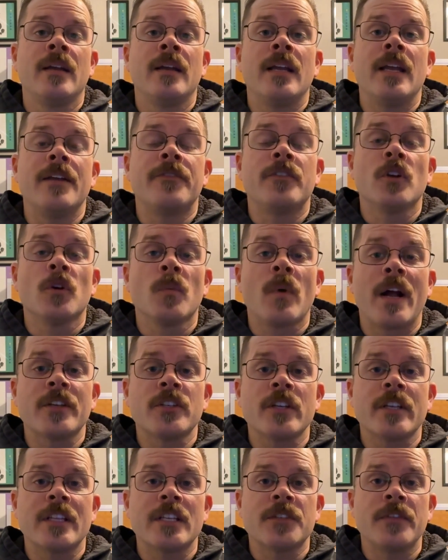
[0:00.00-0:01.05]
If you're
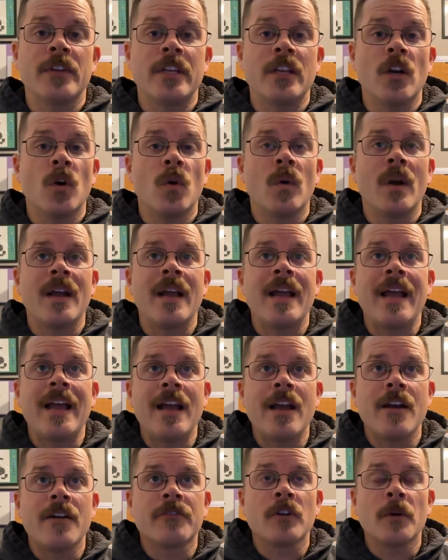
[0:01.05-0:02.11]
watching this video
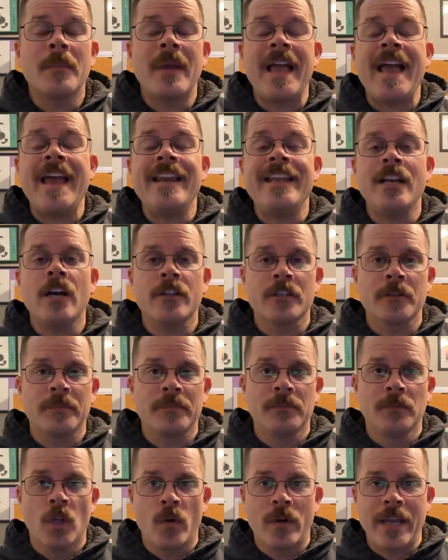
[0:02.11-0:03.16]
from any other
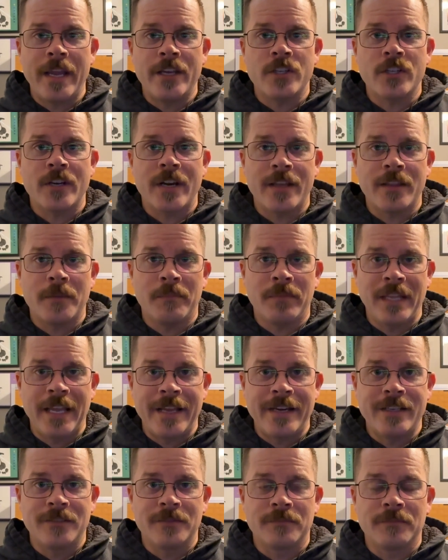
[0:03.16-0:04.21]
location on the
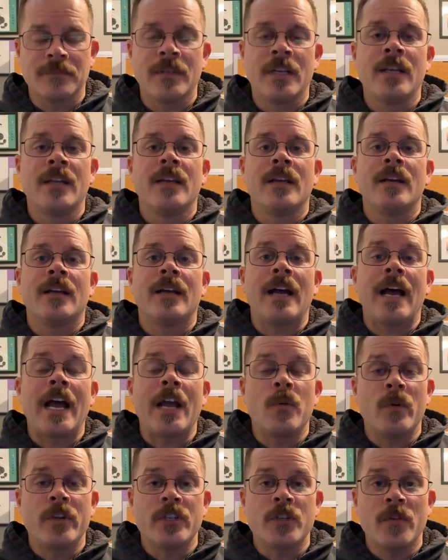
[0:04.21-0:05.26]
planet, I
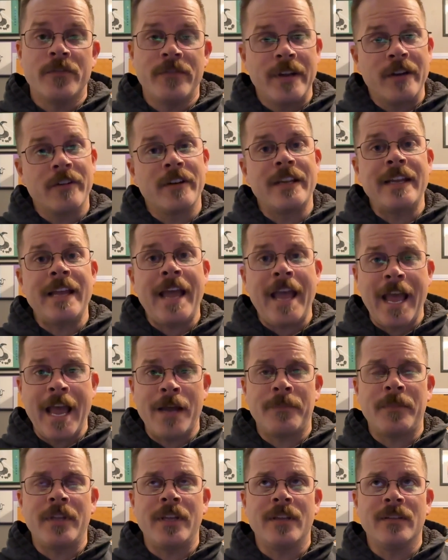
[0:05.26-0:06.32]
wish you a very
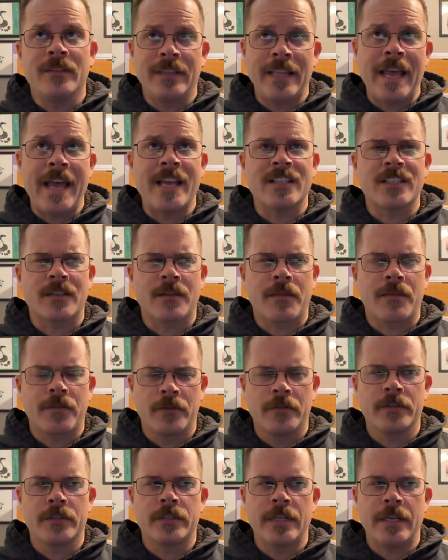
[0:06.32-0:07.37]
happy last
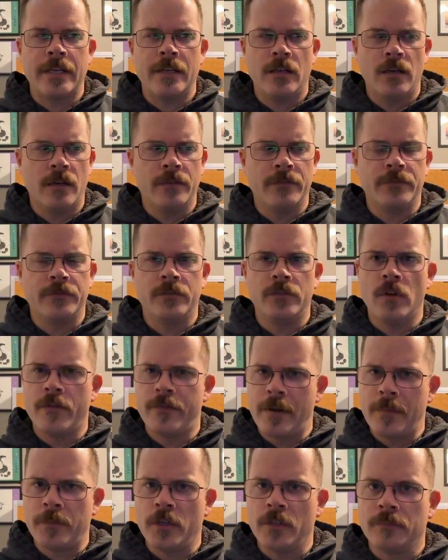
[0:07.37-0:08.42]
Thursday of
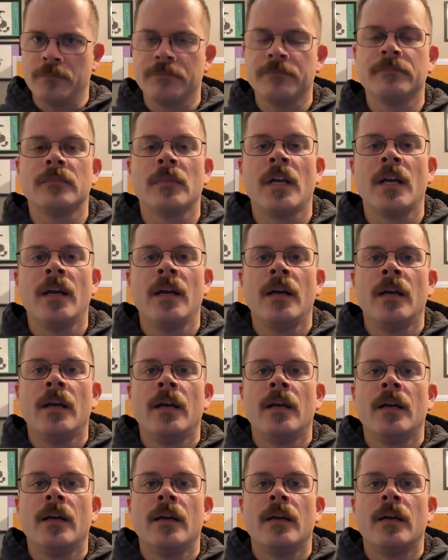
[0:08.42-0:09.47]
November.
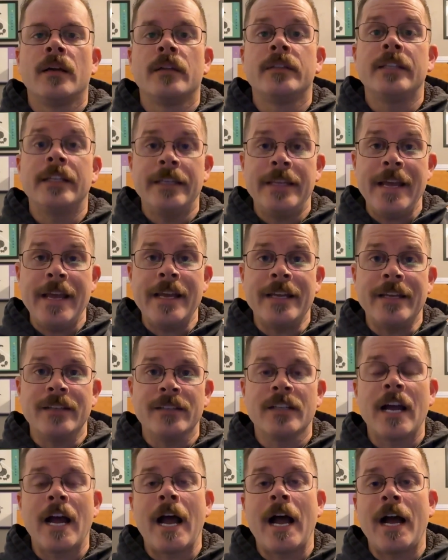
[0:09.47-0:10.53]
Today,
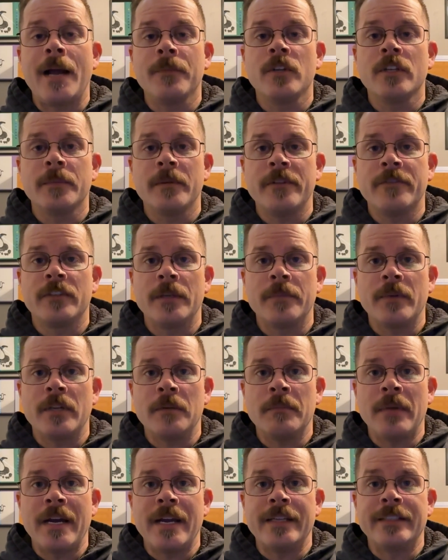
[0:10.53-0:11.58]
I'm going to be flipping
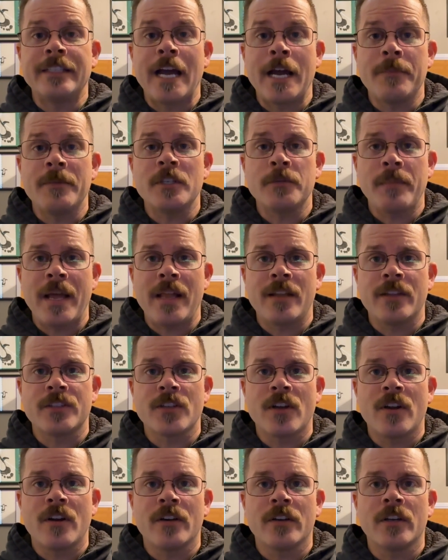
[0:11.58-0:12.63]
my Thomas
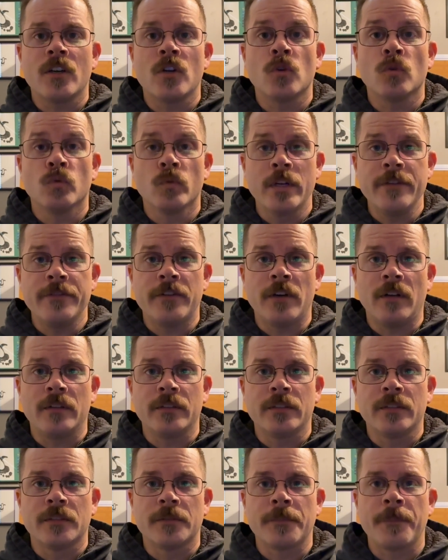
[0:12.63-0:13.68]
Balisong Refault,
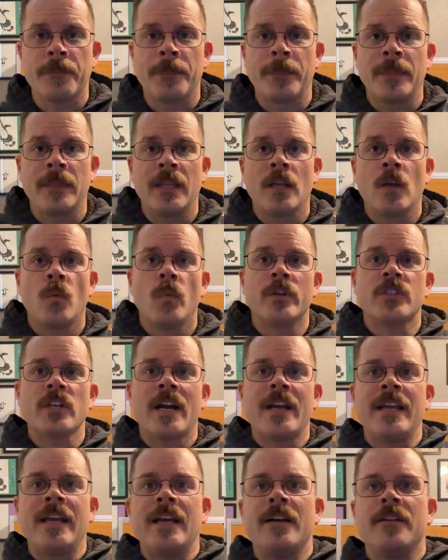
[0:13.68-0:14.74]
which I
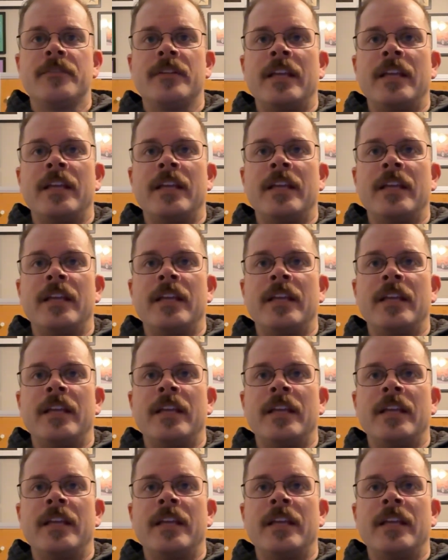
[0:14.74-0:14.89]
have